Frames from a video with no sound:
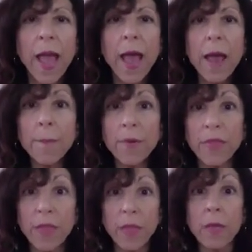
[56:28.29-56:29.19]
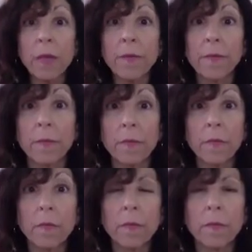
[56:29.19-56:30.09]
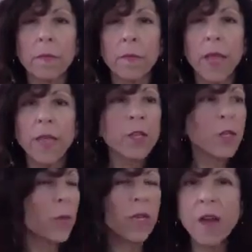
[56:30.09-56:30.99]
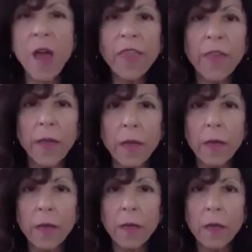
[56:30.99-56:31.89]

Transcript: apathy and doing nothing